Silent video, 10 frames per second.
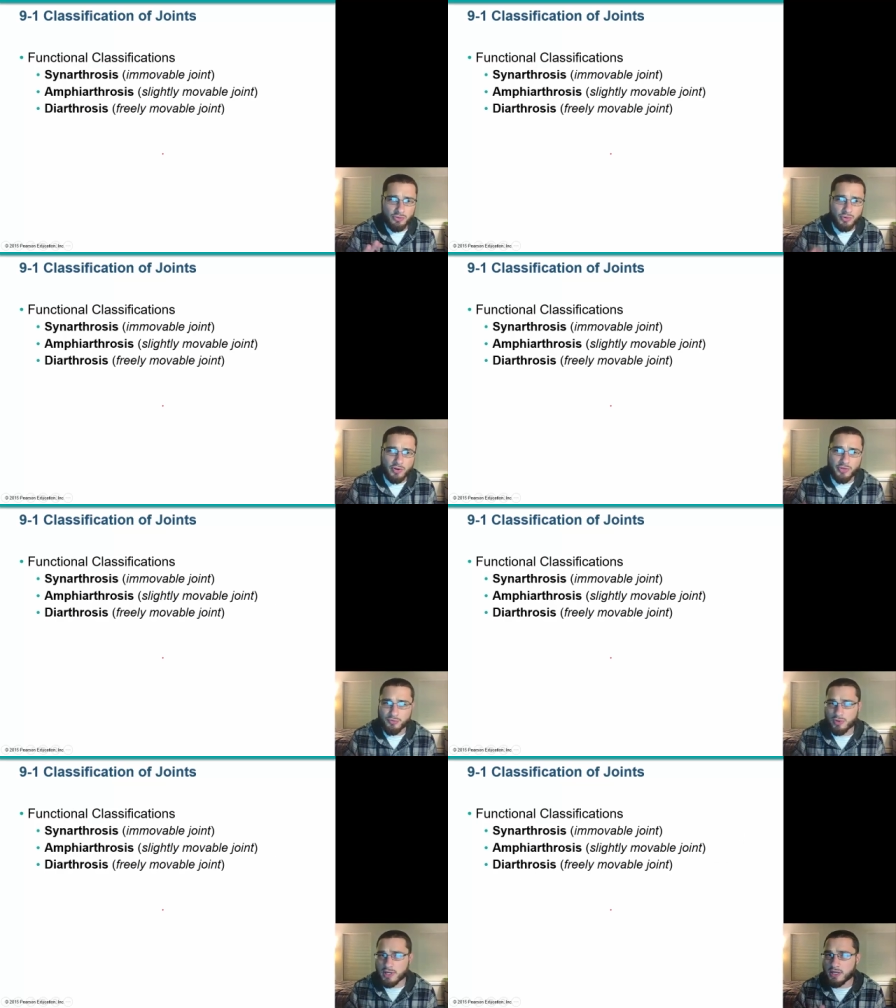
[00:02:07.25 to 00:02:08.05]
There are
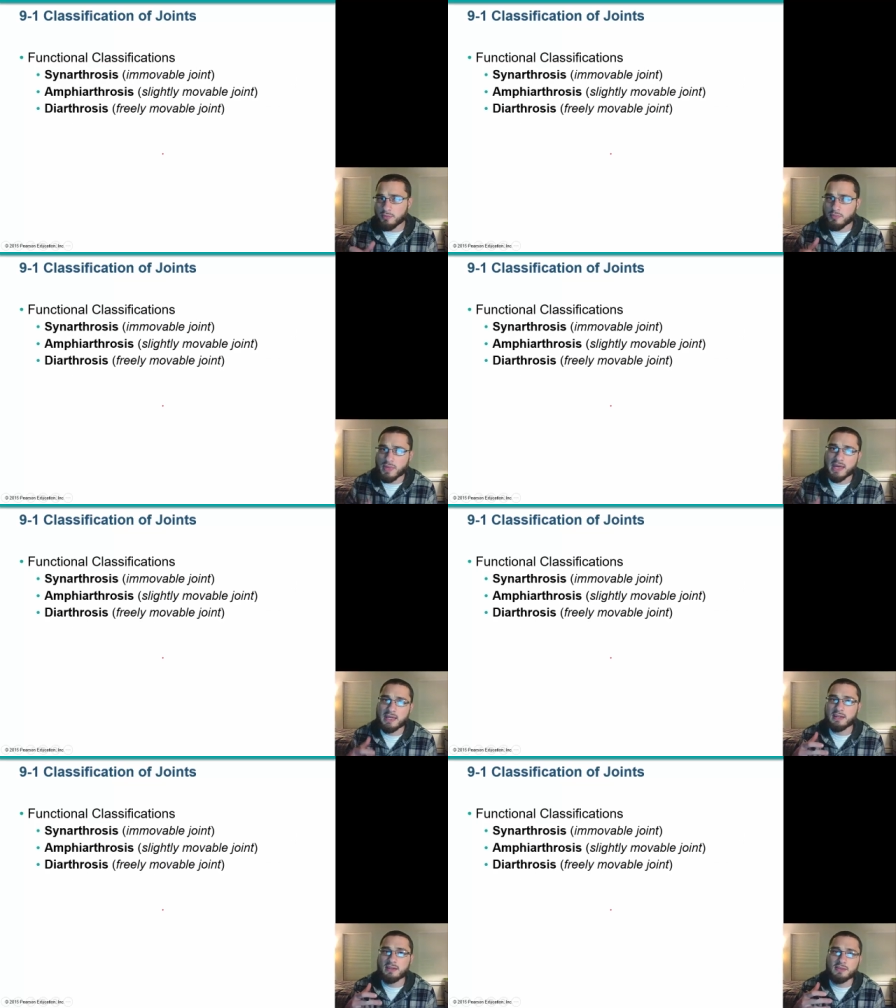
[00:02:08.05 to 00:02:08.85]
three
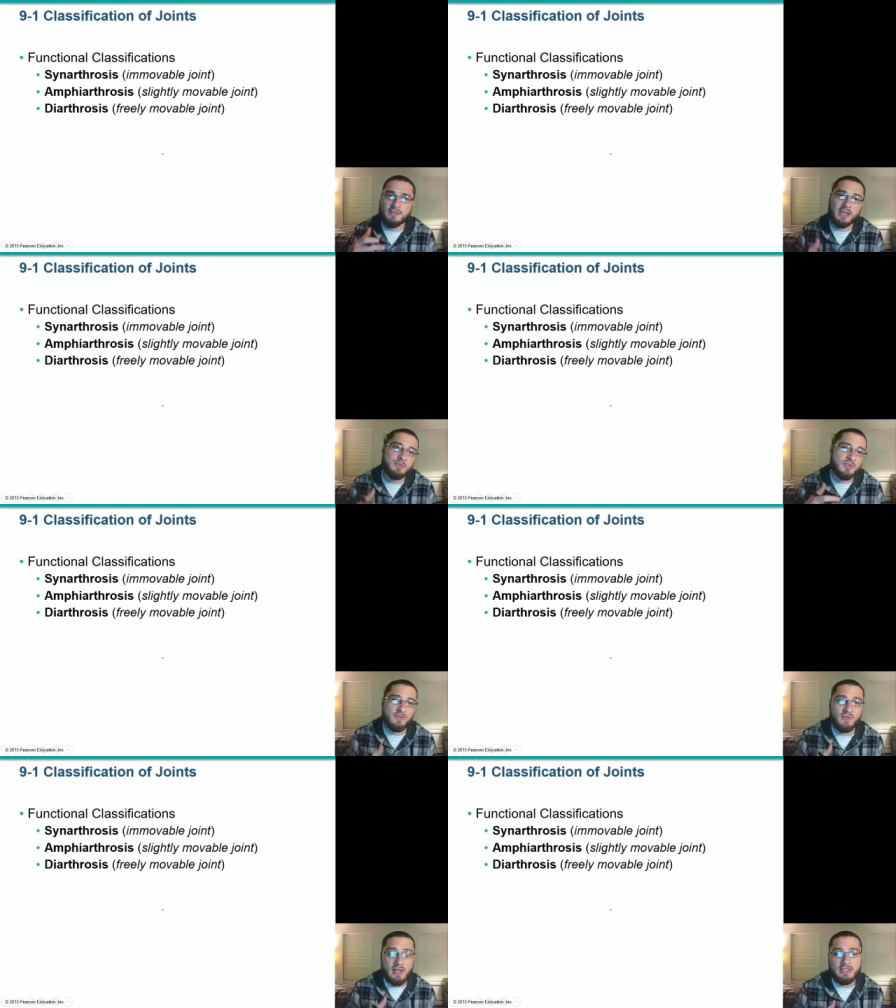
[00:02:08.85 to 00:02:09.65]
main types
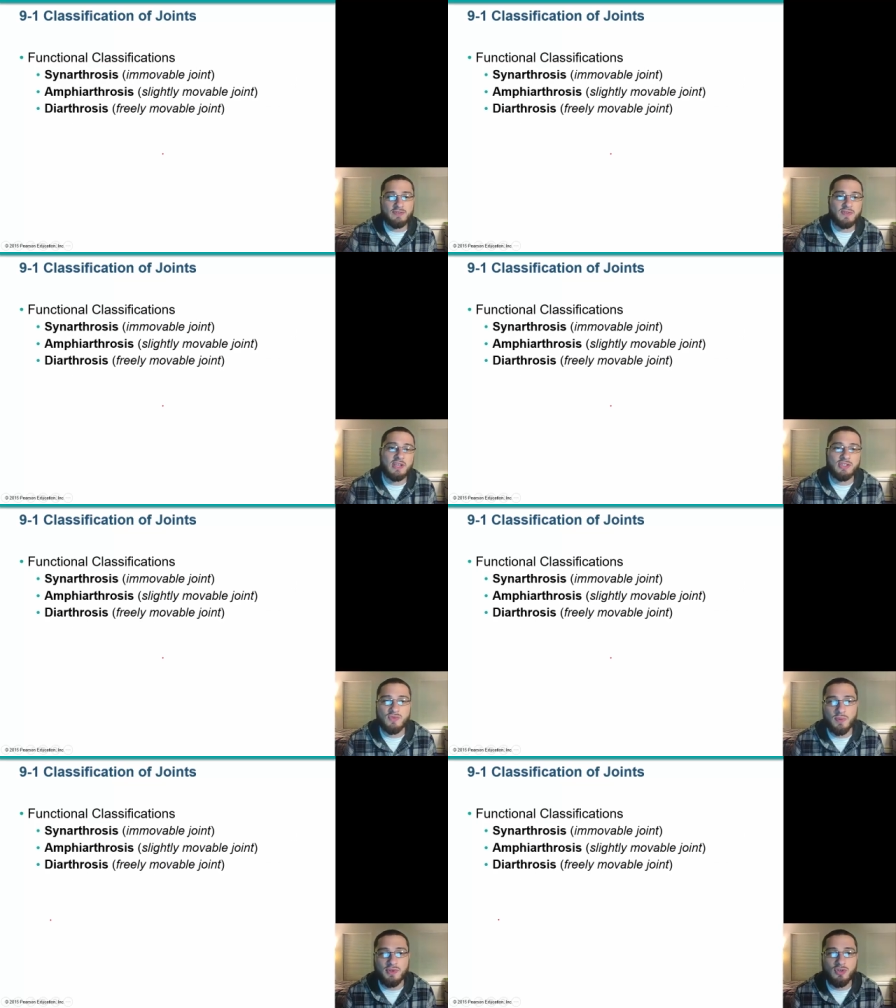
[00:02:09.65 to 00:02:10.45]
of
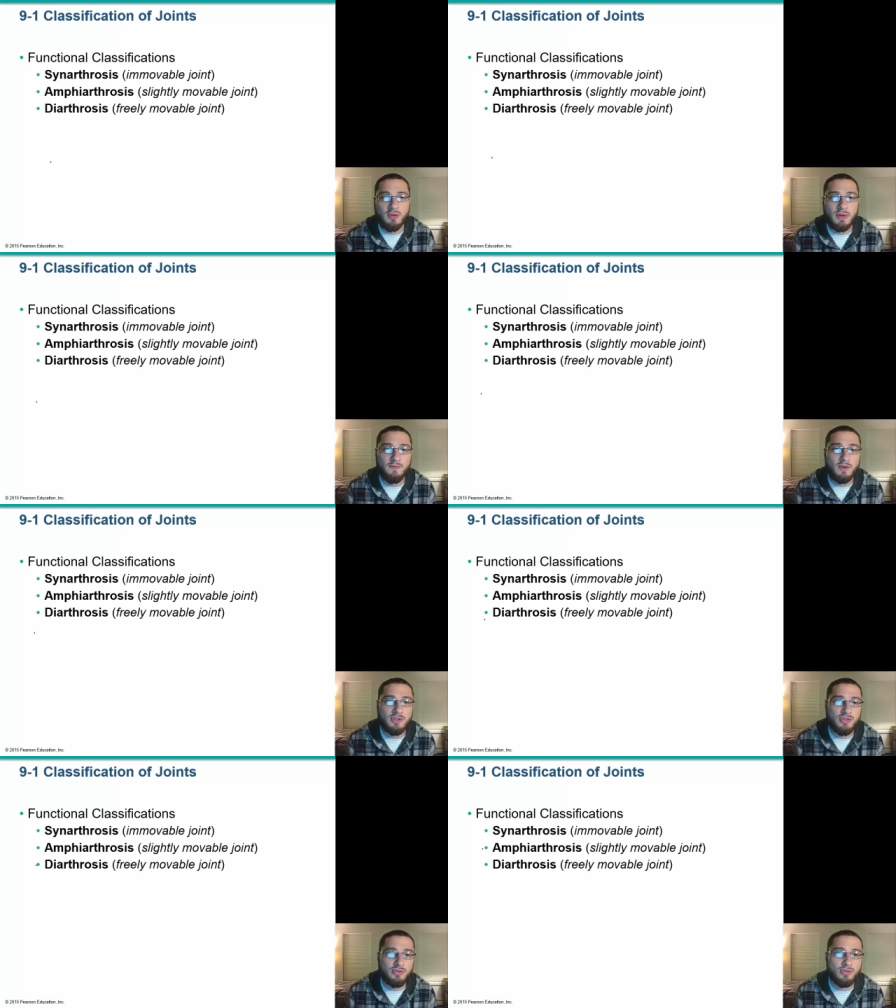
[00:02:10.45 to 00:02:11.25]
classifications when we talk about
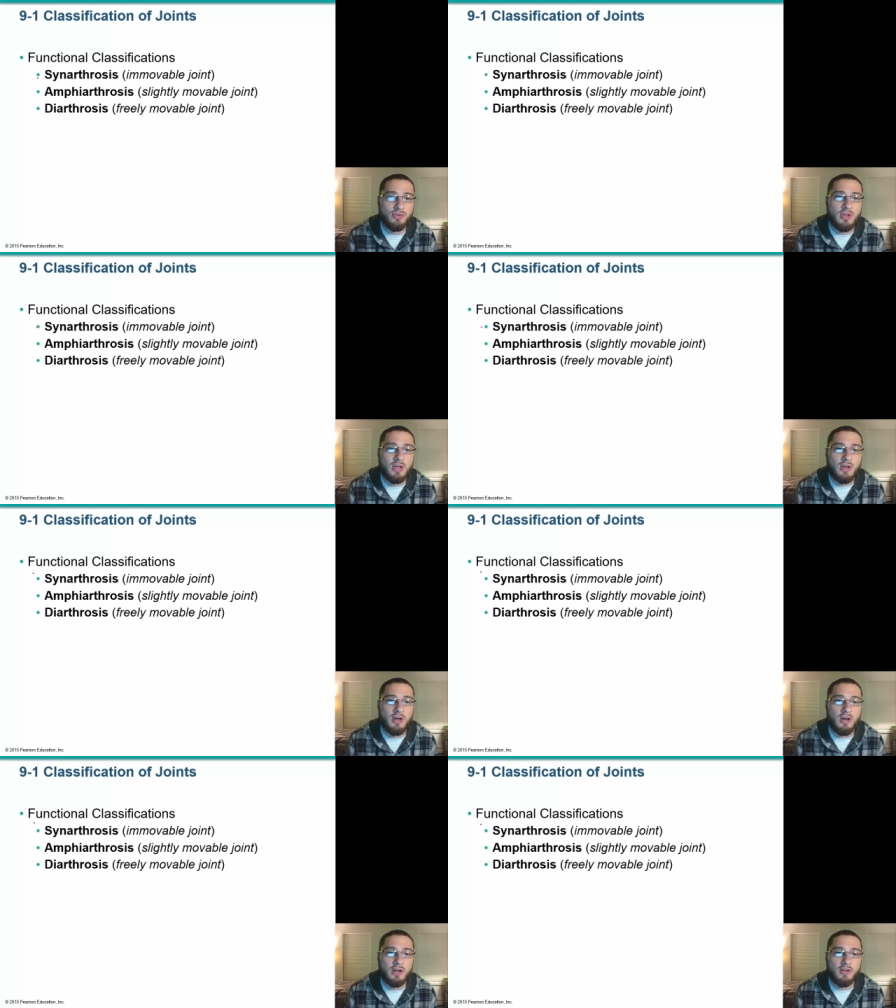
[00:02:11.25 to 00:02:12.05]
functional
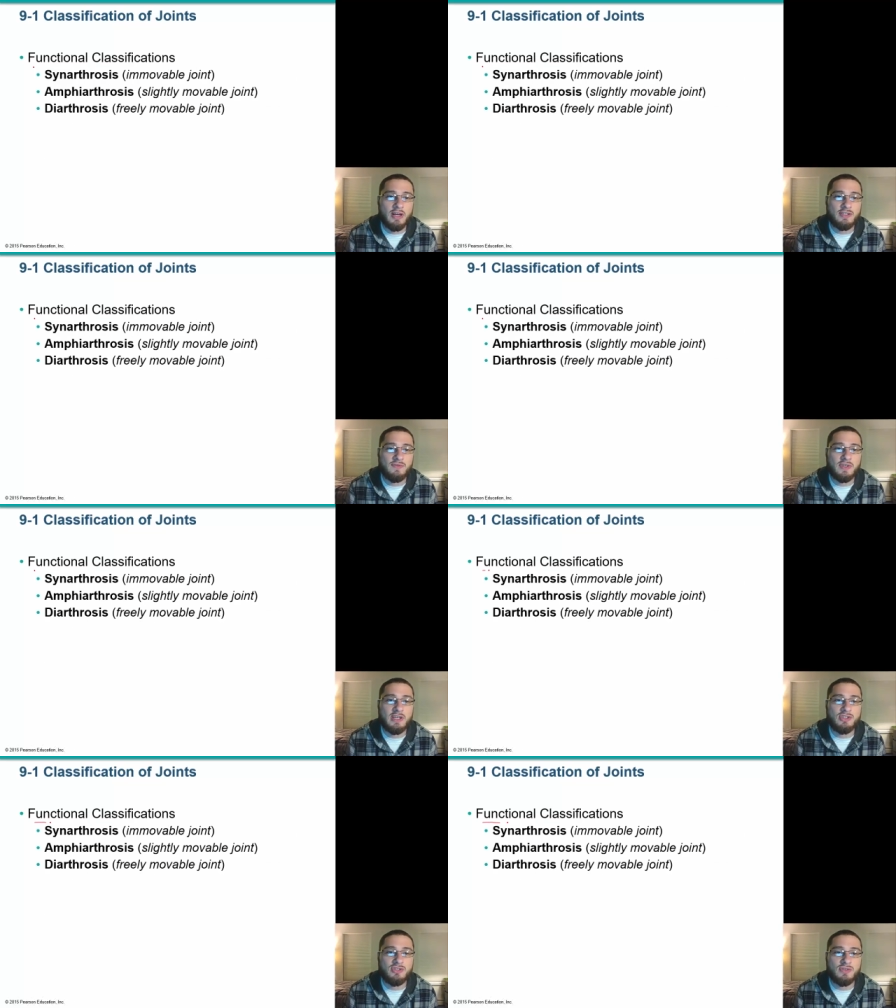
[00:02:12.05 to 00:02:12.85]

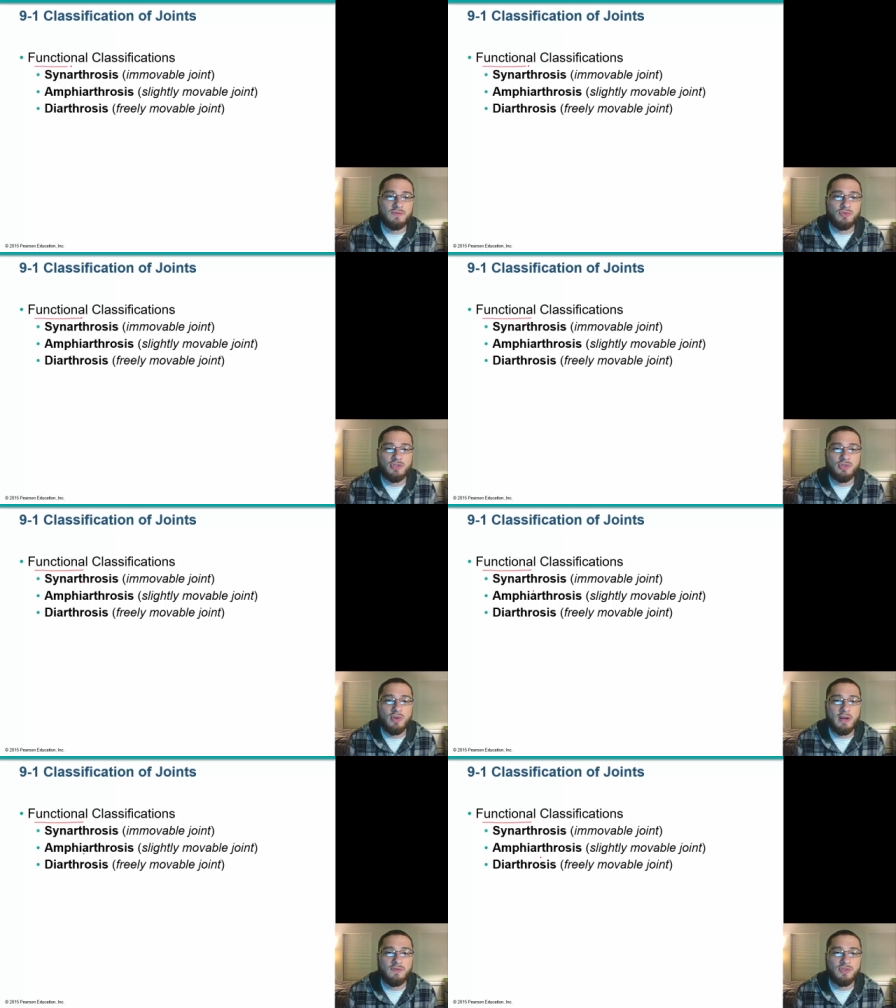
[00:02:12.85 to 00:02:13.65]
classifications of joints.
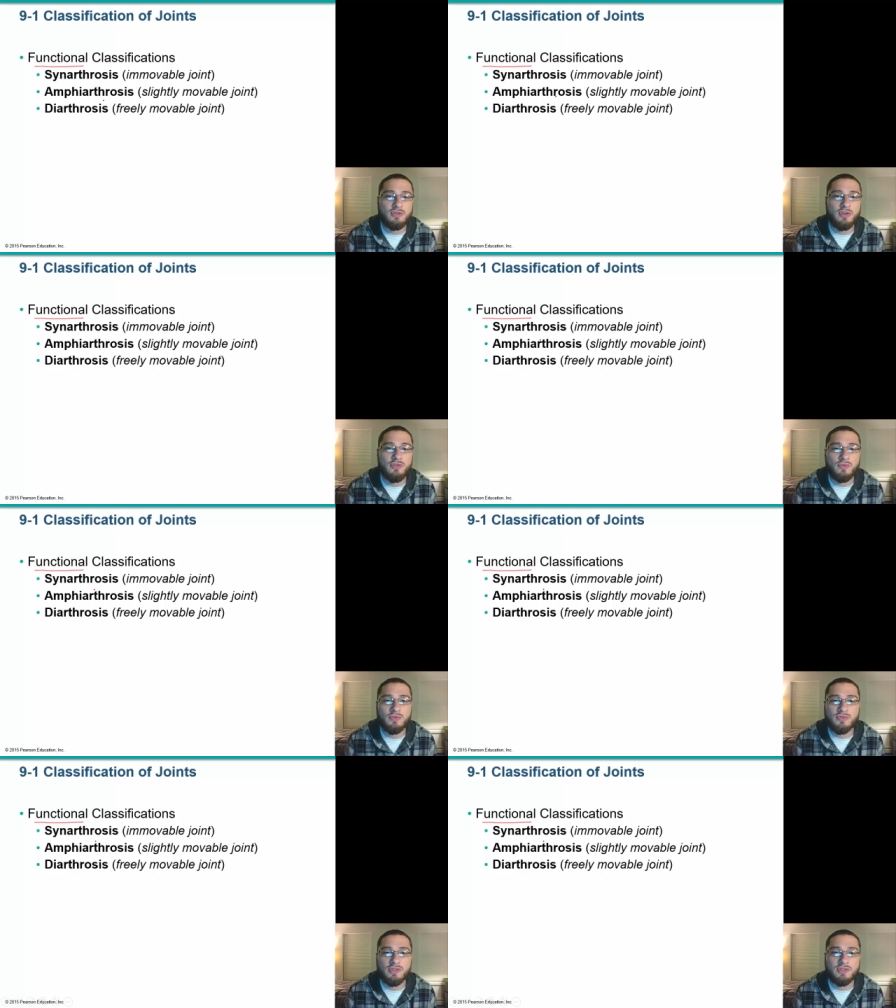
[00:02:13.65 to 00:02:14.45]
You have
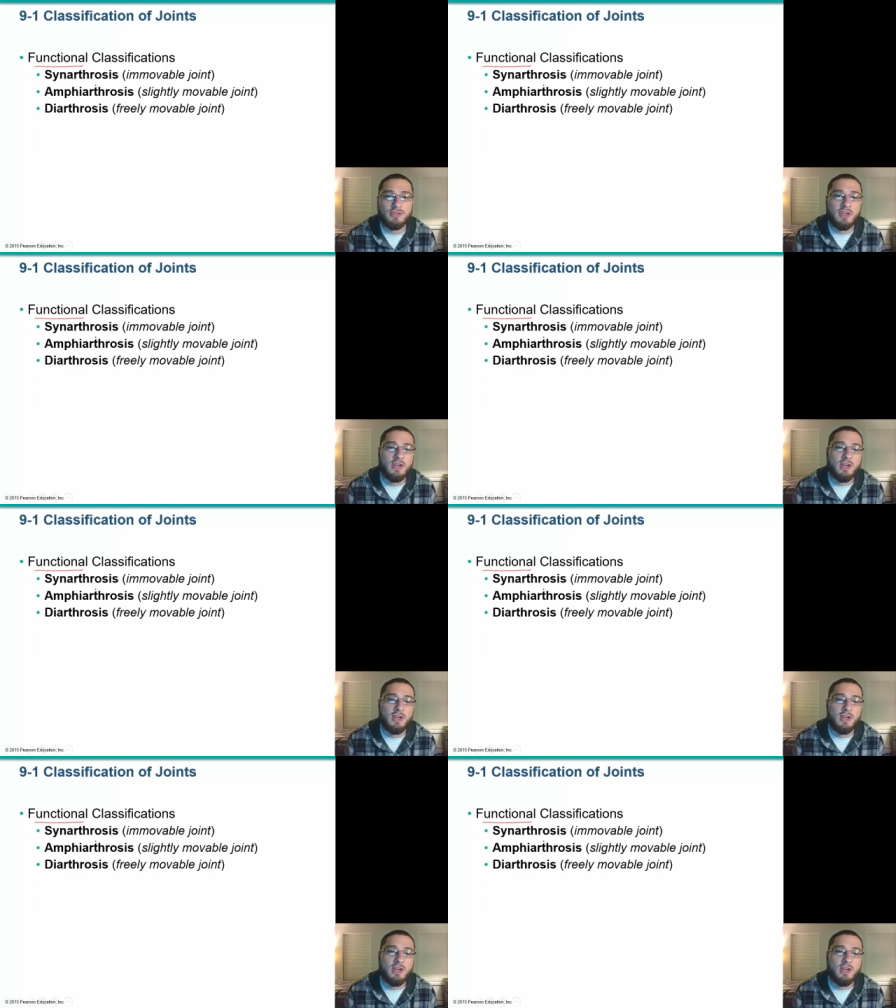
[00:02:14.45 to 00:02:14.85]
synarthrosis